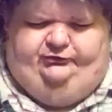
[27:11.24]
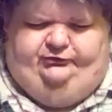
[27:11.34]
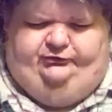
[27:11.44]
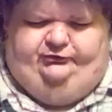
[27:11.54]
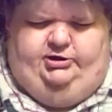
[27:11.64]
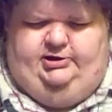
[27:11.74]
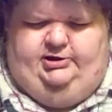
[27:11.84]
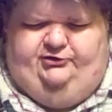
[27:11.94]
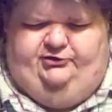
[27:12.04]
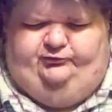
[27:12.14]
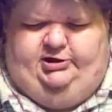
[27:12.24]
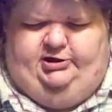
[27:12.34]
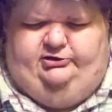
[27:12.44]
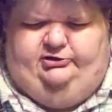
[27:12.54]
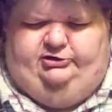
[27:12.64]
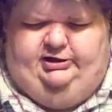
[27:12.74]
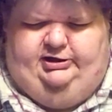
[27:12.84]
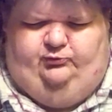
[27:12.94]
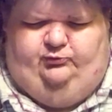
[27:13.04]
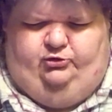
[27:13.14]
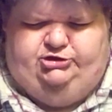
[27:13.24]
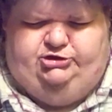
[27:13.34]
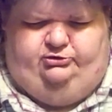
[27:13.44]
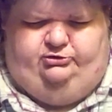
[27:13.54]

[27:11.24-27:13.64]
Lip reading: as by the time Kolchak arrived,